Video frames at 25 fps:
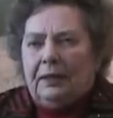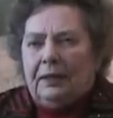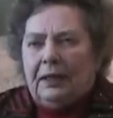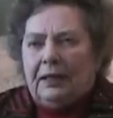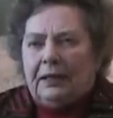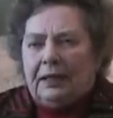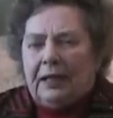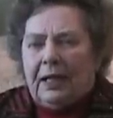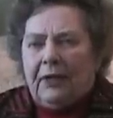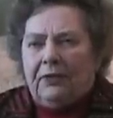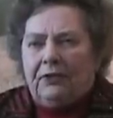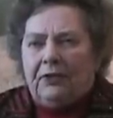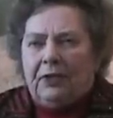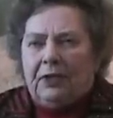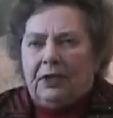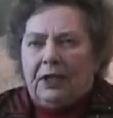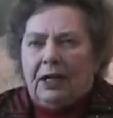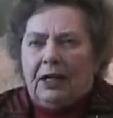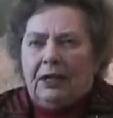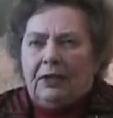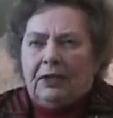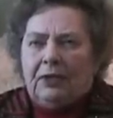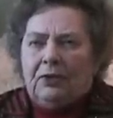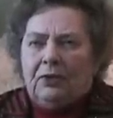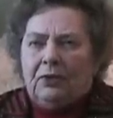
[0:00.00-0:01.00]
And after
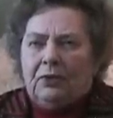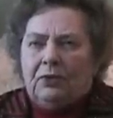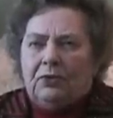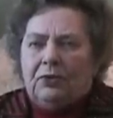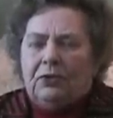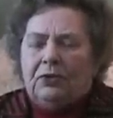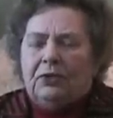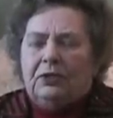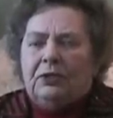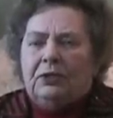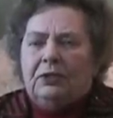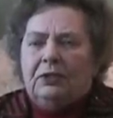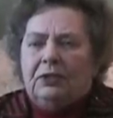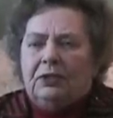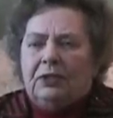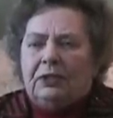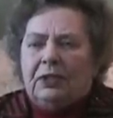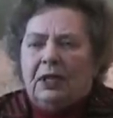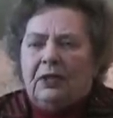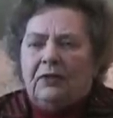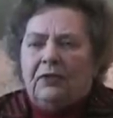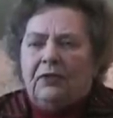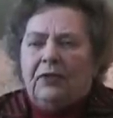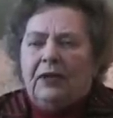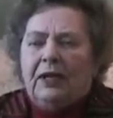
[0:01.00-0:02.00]
that you
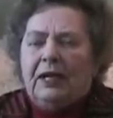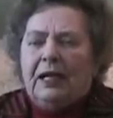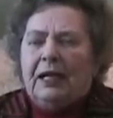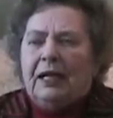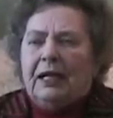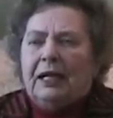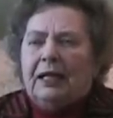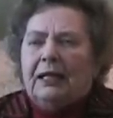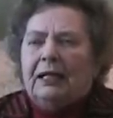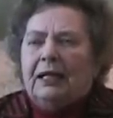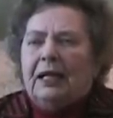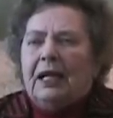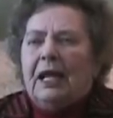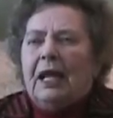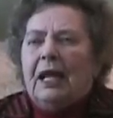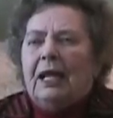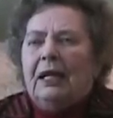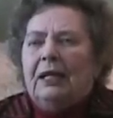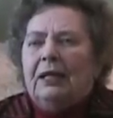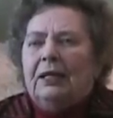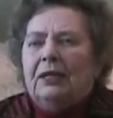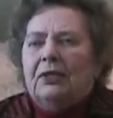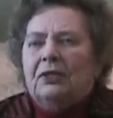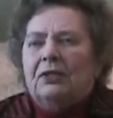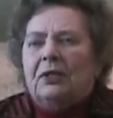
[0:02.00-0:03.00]
start feeling that the
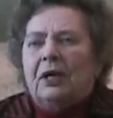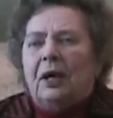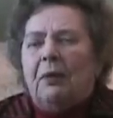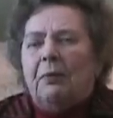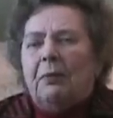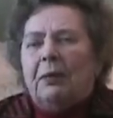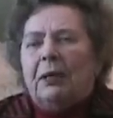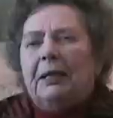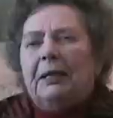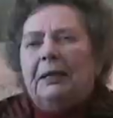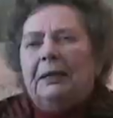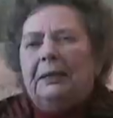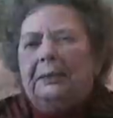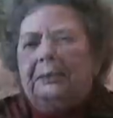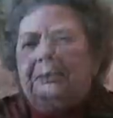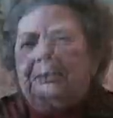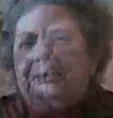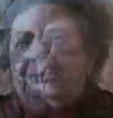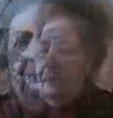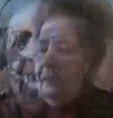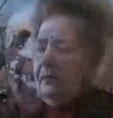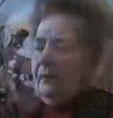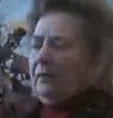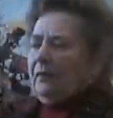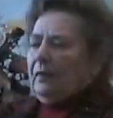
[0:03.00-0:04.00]
hand is coming.
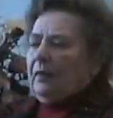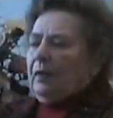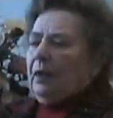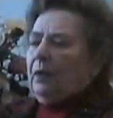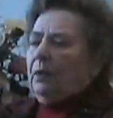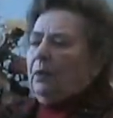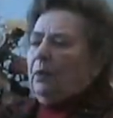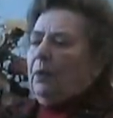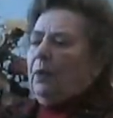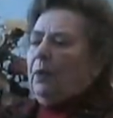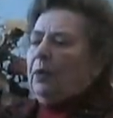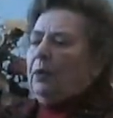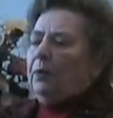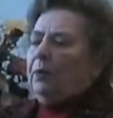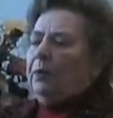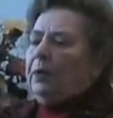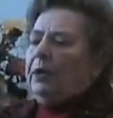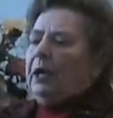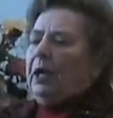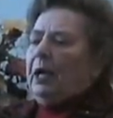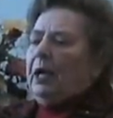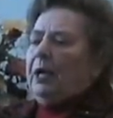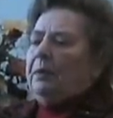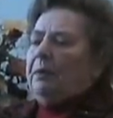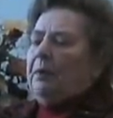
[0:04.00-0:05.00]
When we
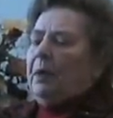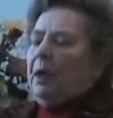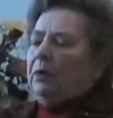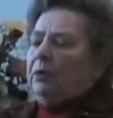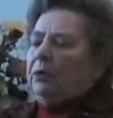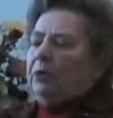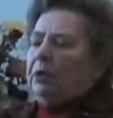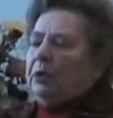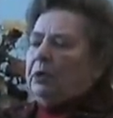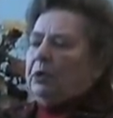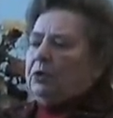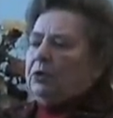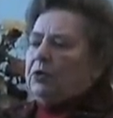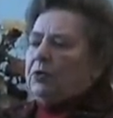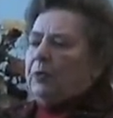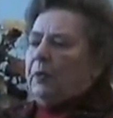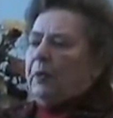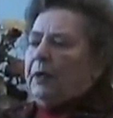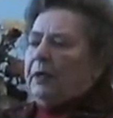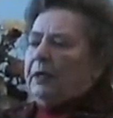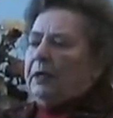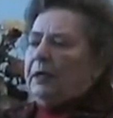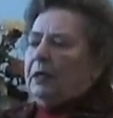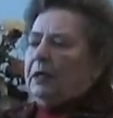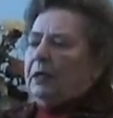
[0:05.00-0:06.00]
came out in
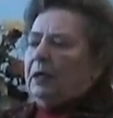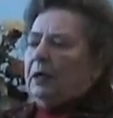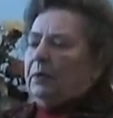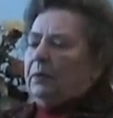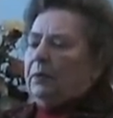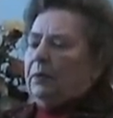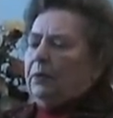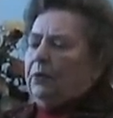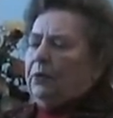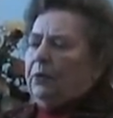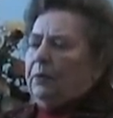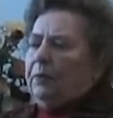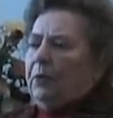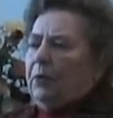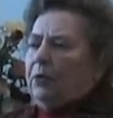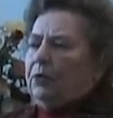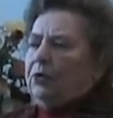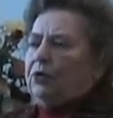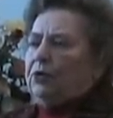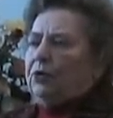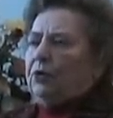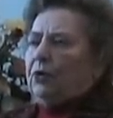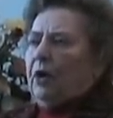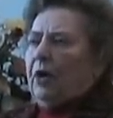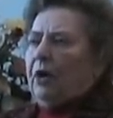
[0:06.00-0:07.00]
Sweden and we
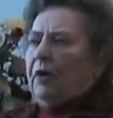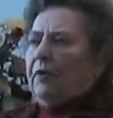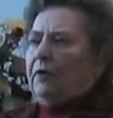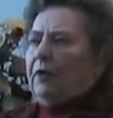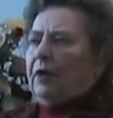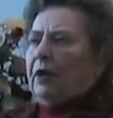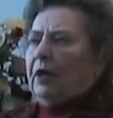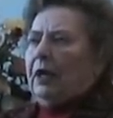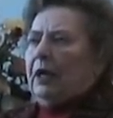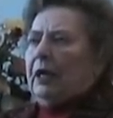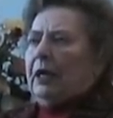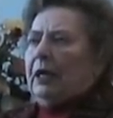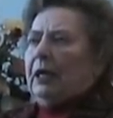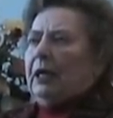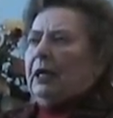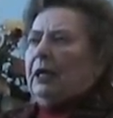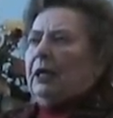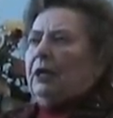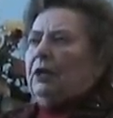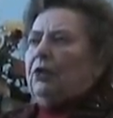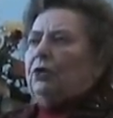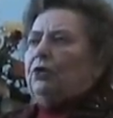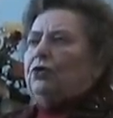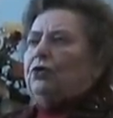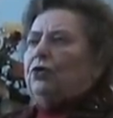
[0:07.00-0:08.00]
both to have a
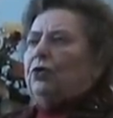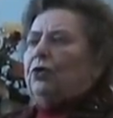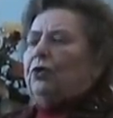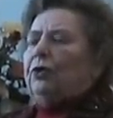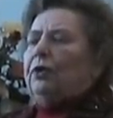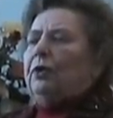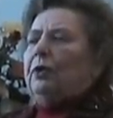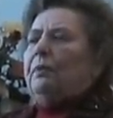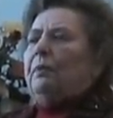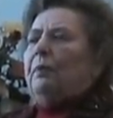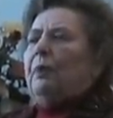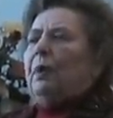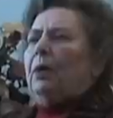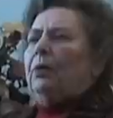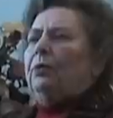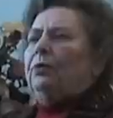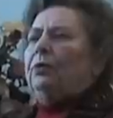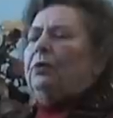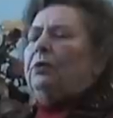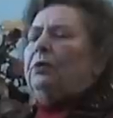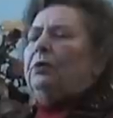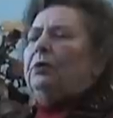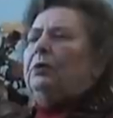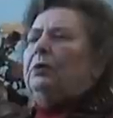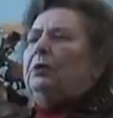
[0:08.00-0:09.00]
certain
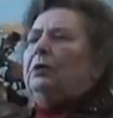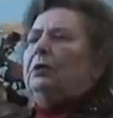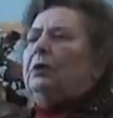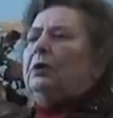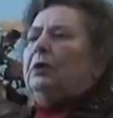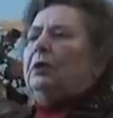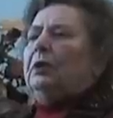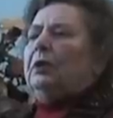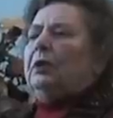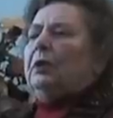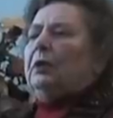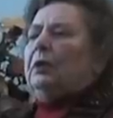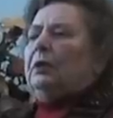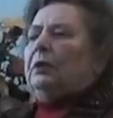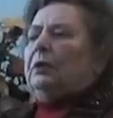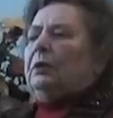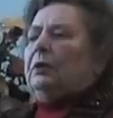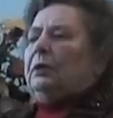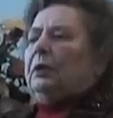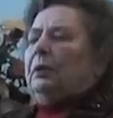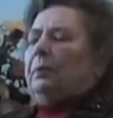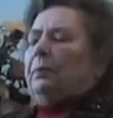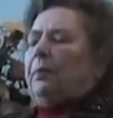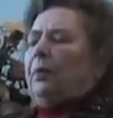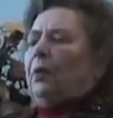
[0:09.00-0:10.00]
amount
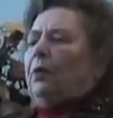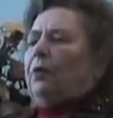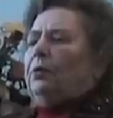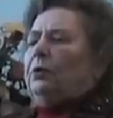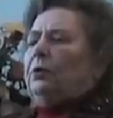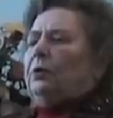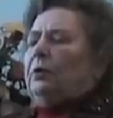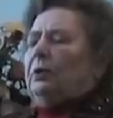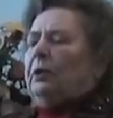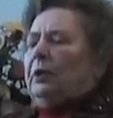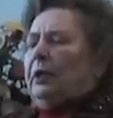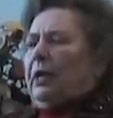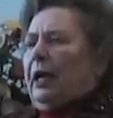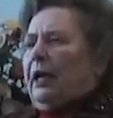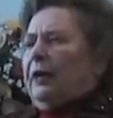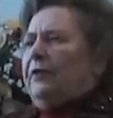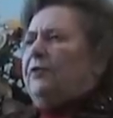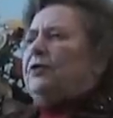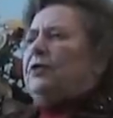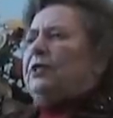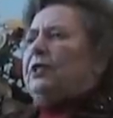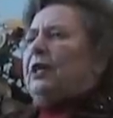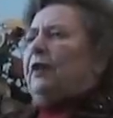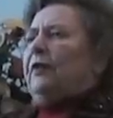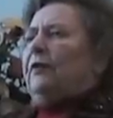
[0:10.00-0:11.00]
the boat,
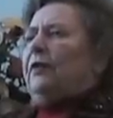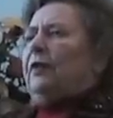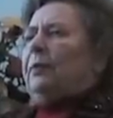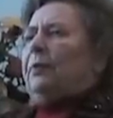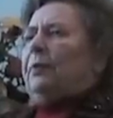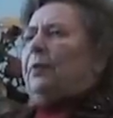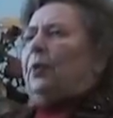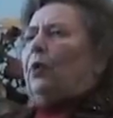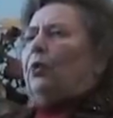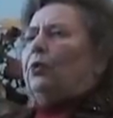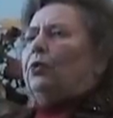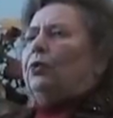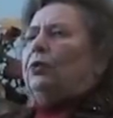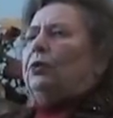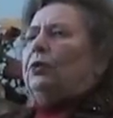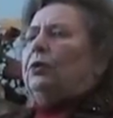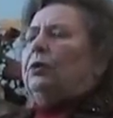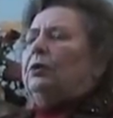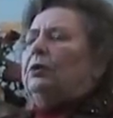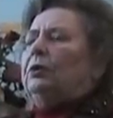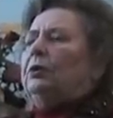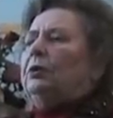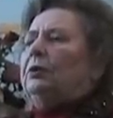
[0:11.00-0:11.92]
lifesaver boat.